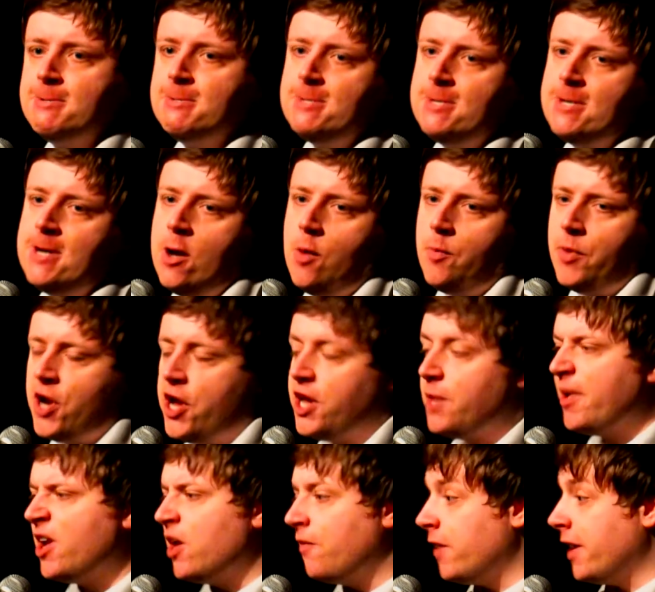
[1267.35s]
But no,
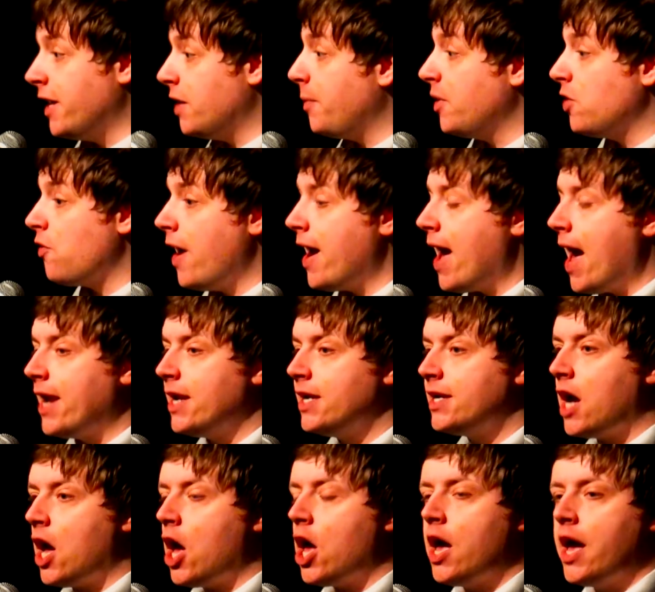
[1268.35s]
you've been lovely, you've been great, and
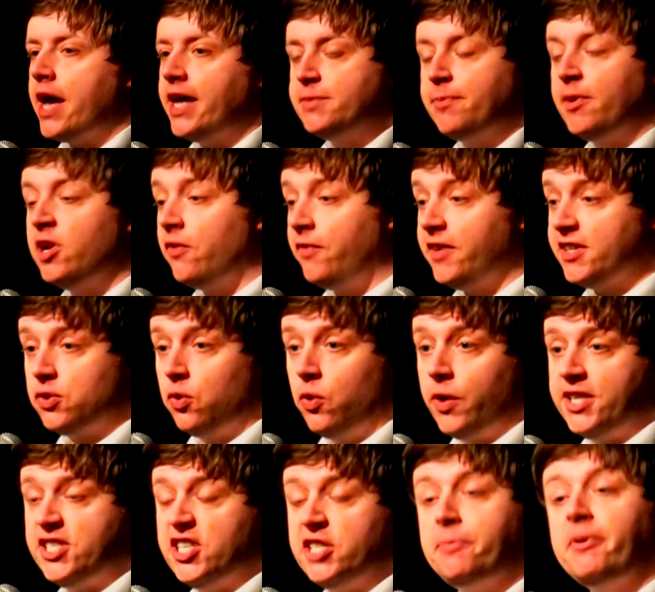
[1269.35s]
it's been lovely
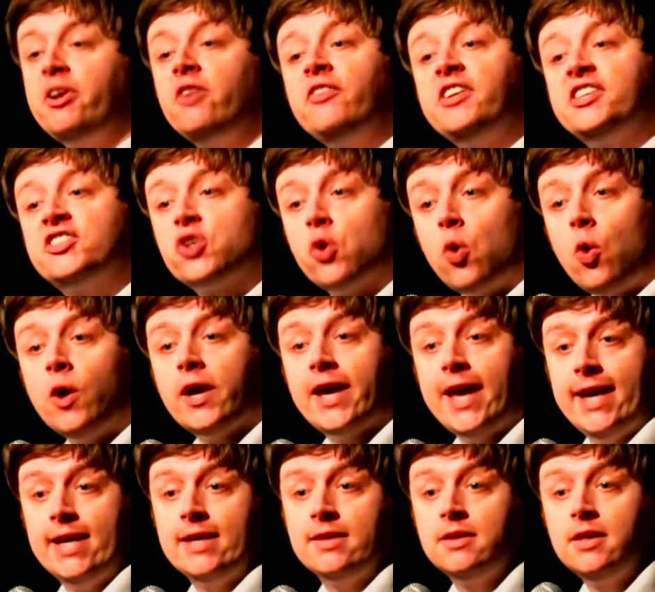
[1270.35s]
talking to you. It's been lovely
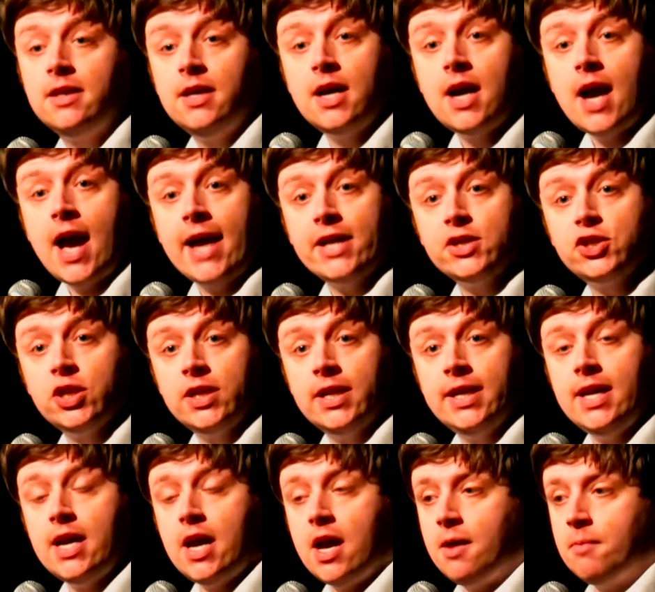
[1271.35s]
talking,
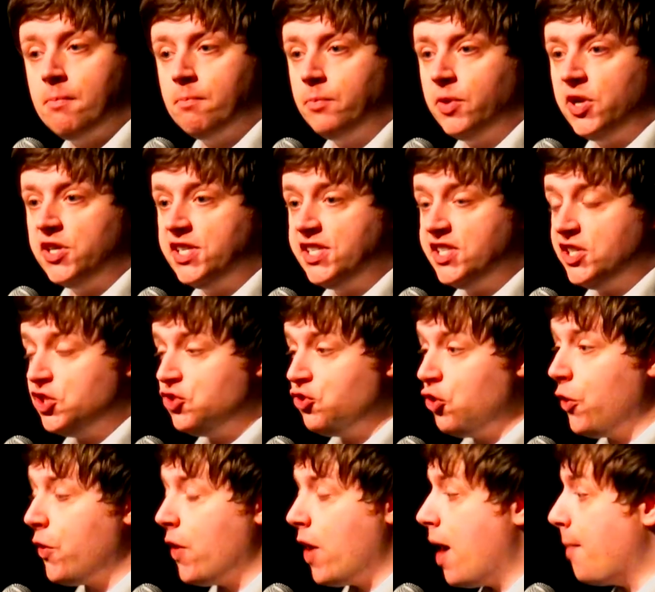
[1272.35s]
actually, because this is
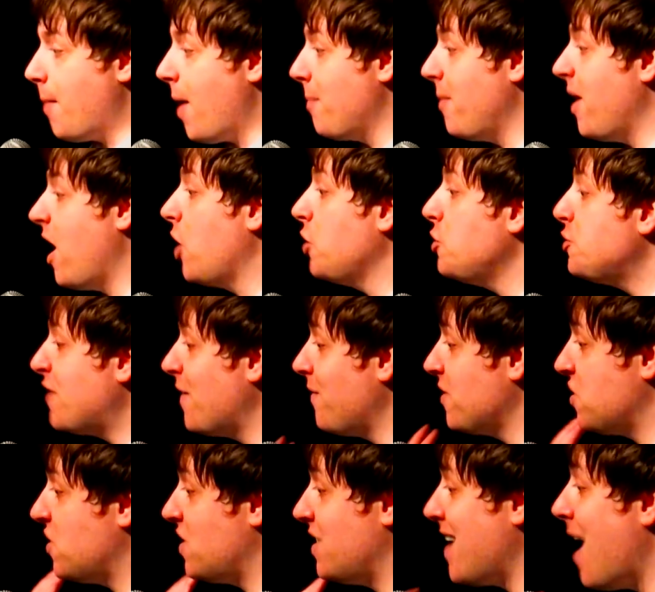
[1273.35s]
true about me. I used to have
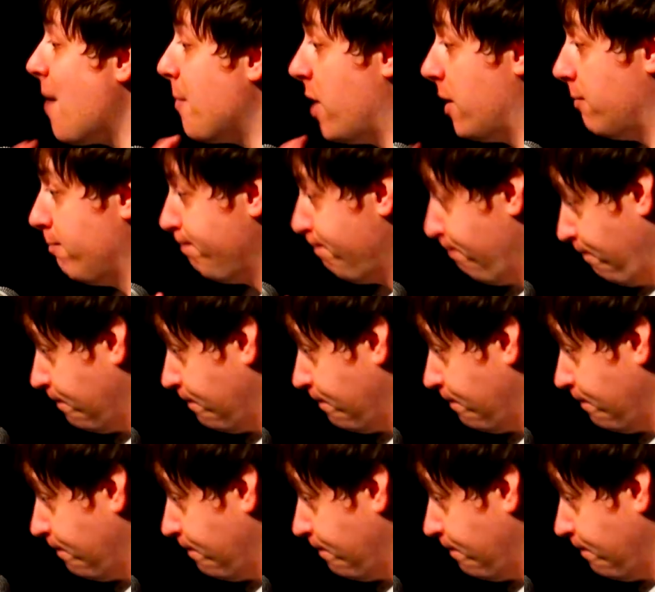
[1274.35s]
a stammer.